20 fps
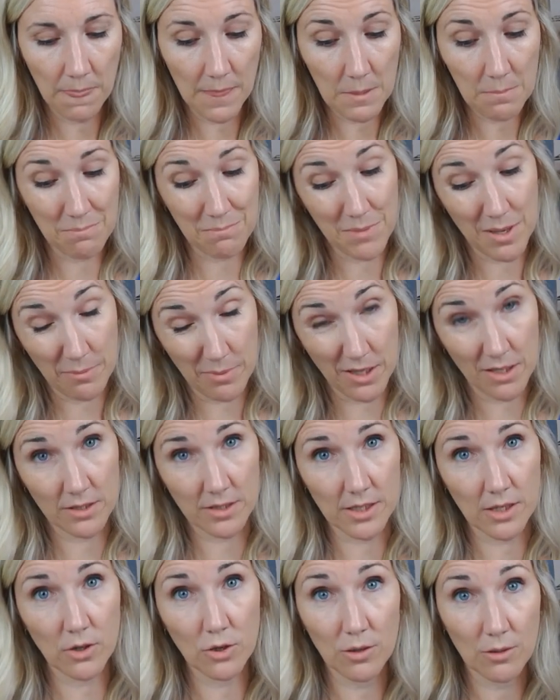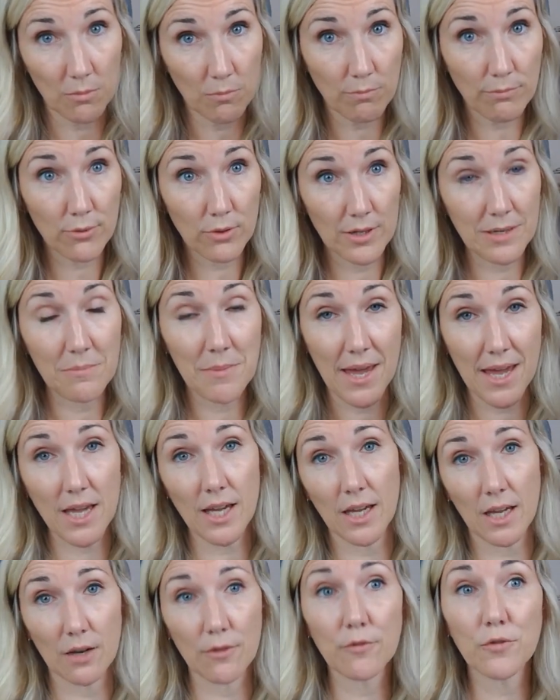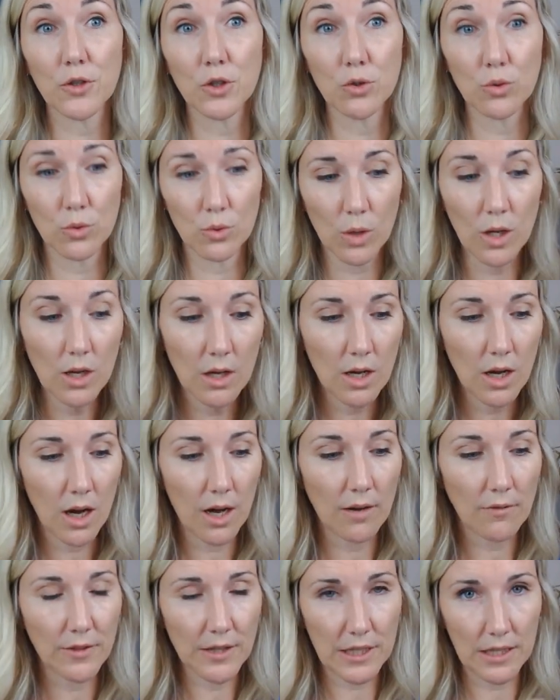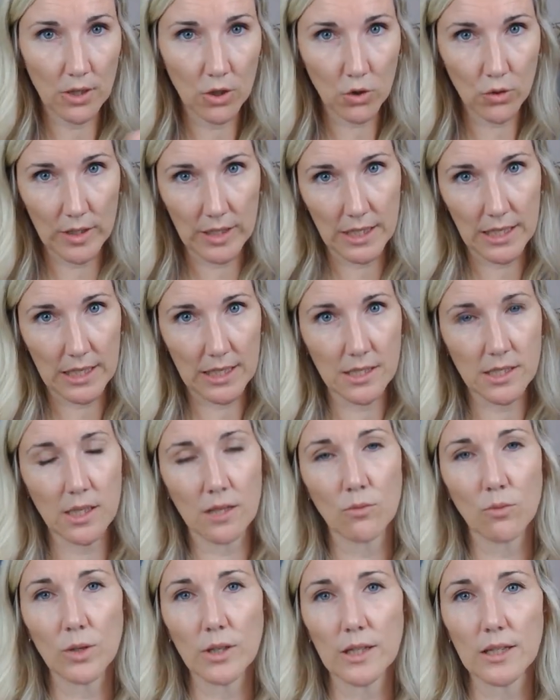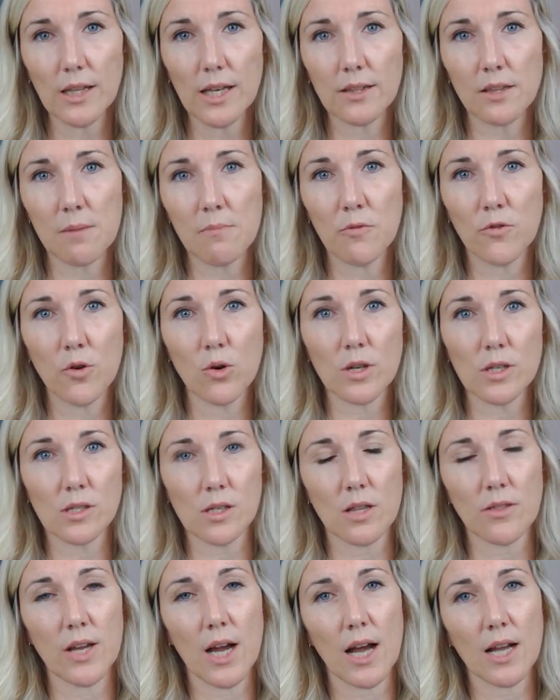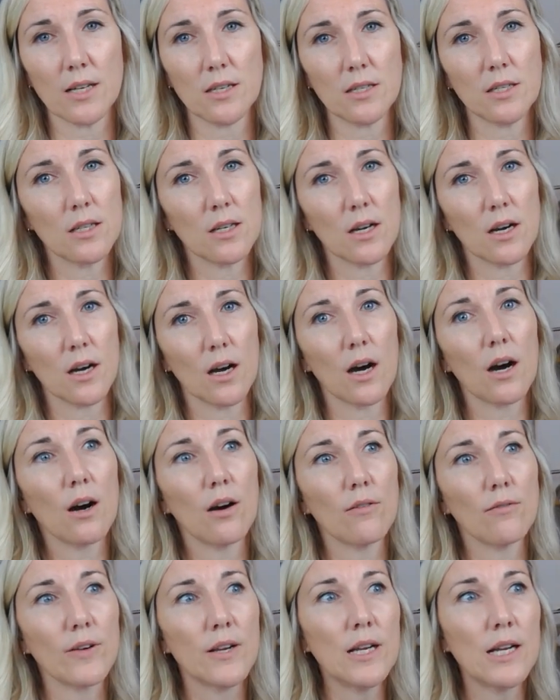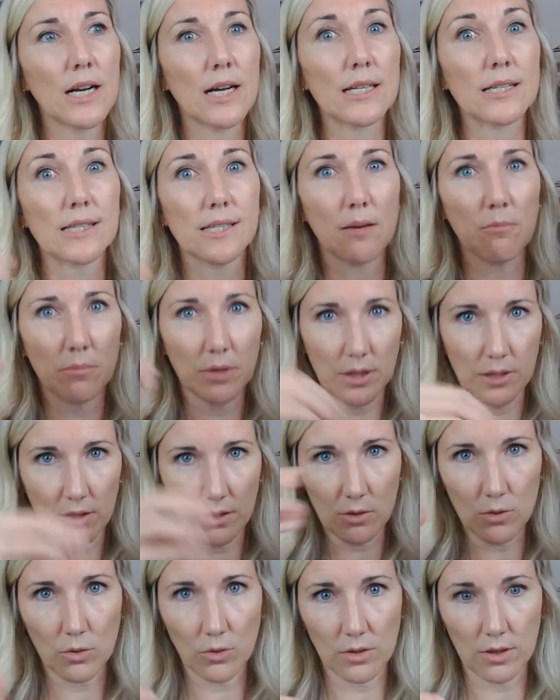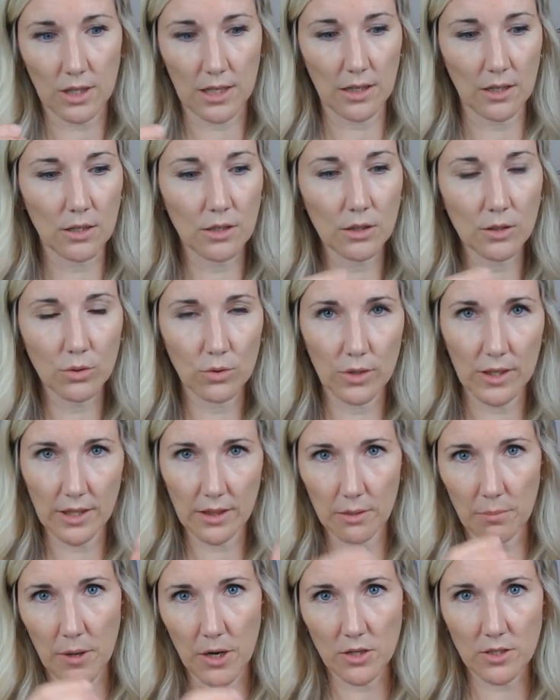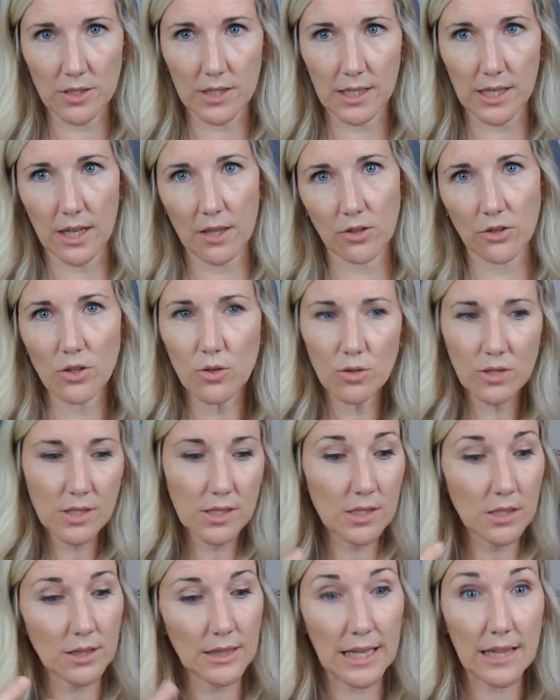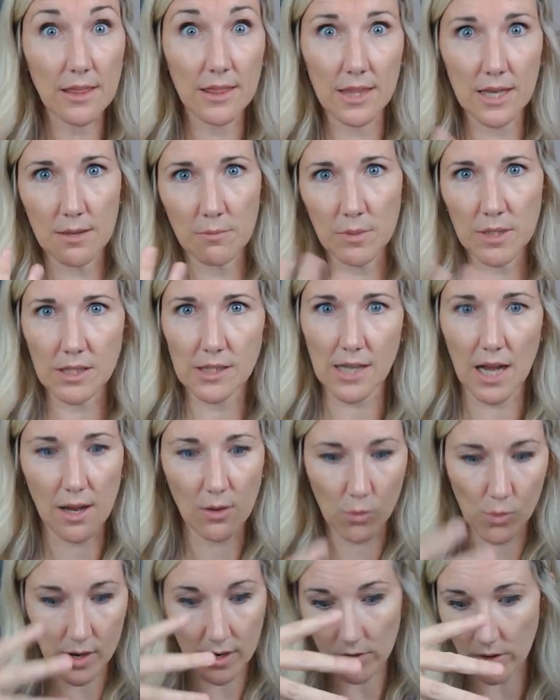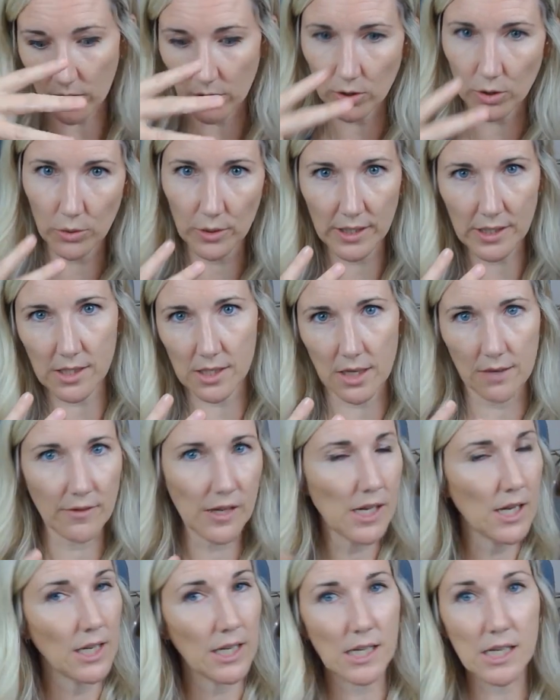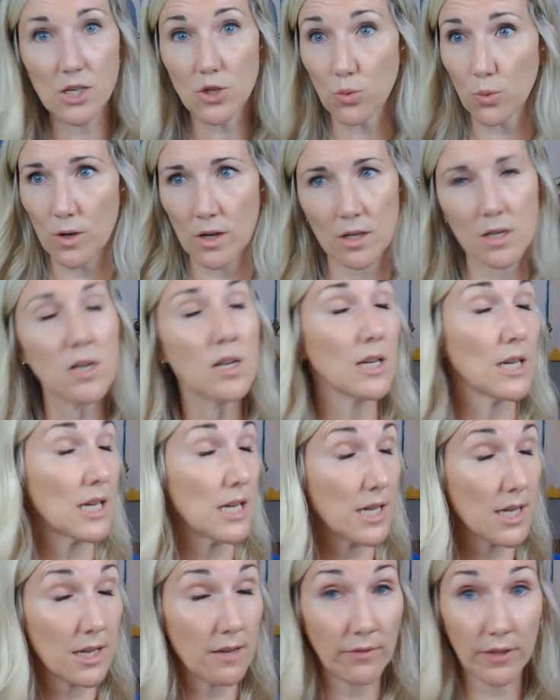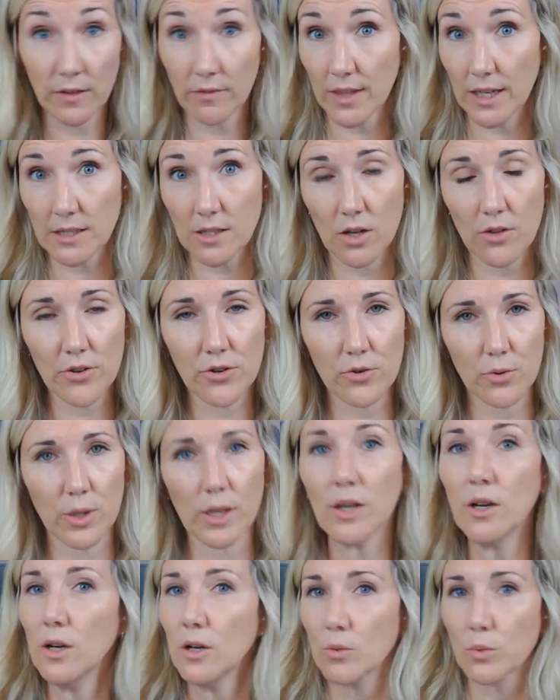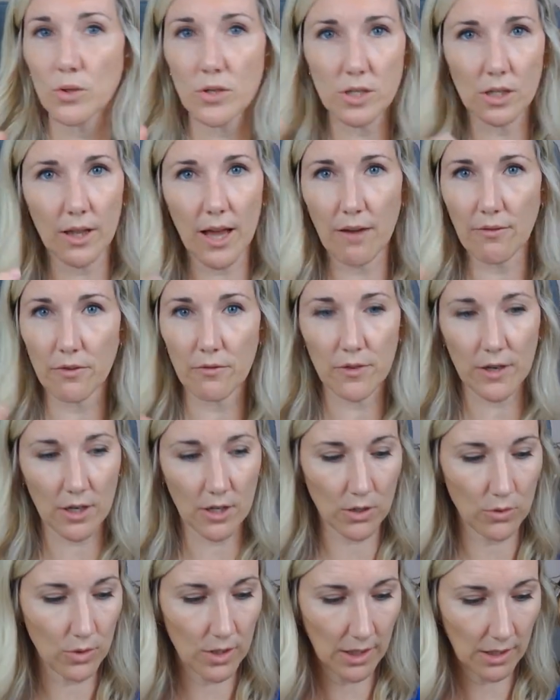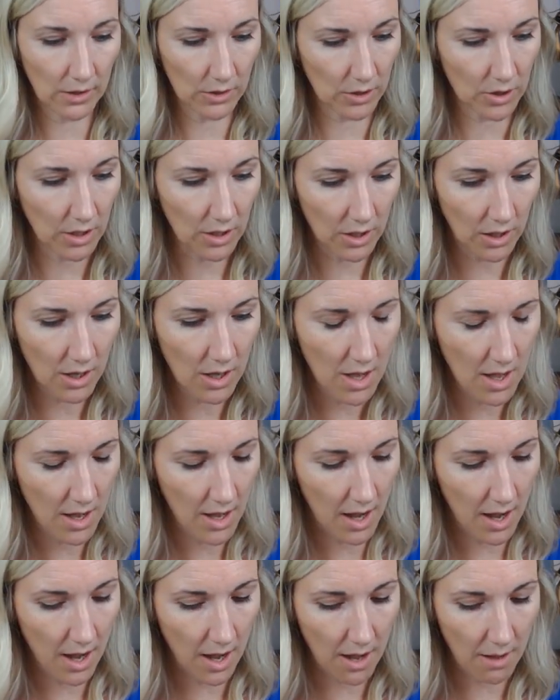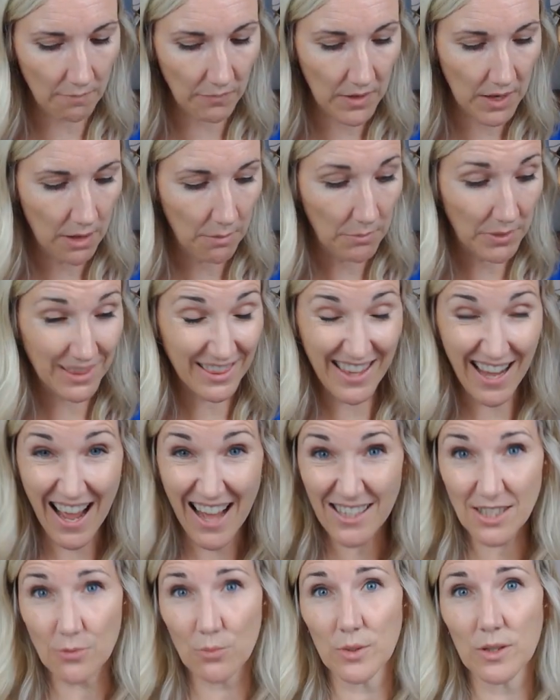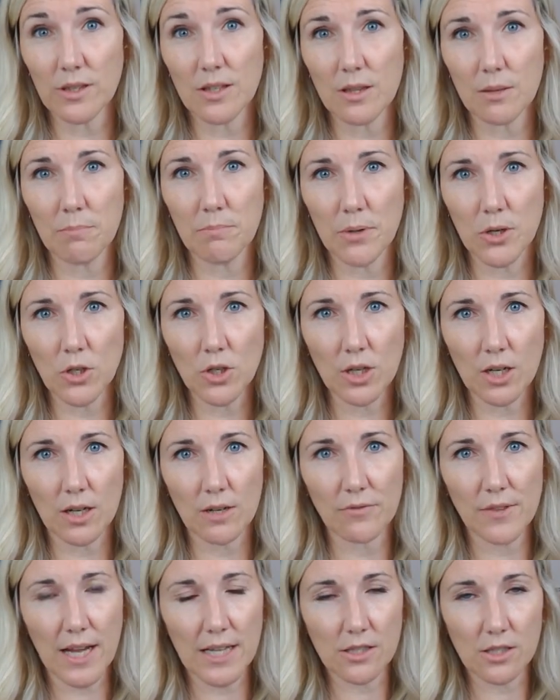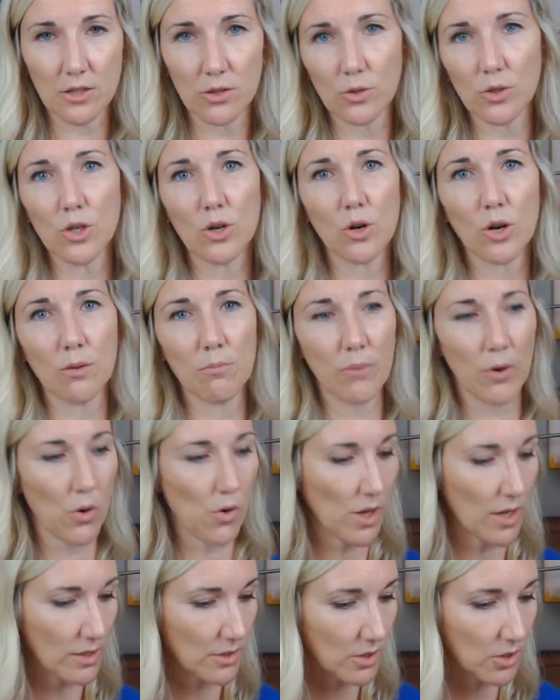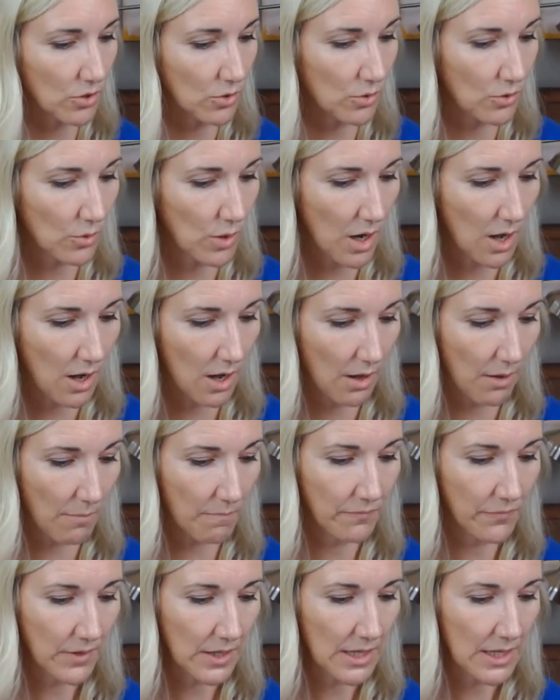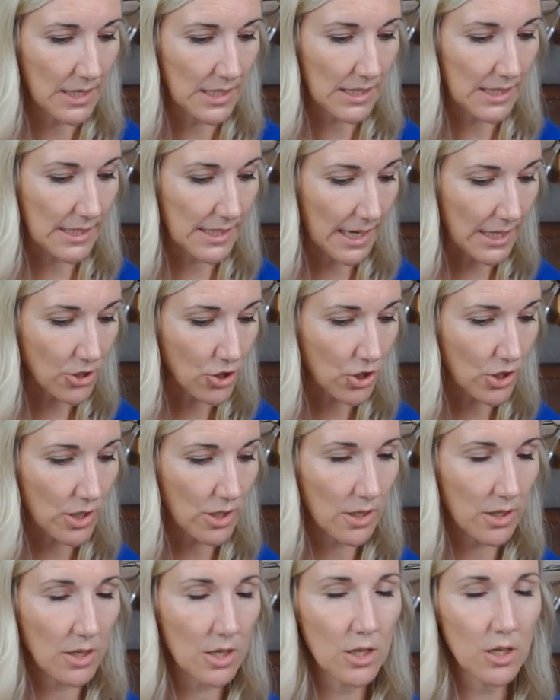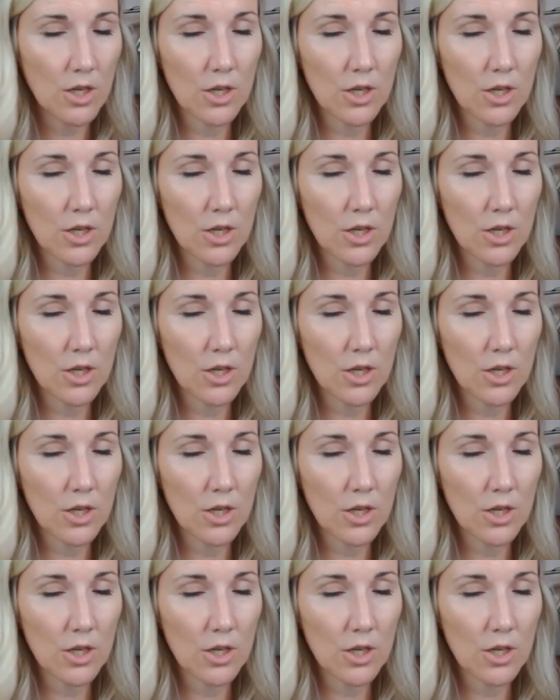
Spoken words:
maybe consider pre-making a few of the ingredients and really let them focus on the idea of assembling the whole thing, gluing the parts together. You can still let them decide where they're gluing stuff. Each one, even if that's all they're doing, will still have a very unique look. But that's really the bulk of that studio component to session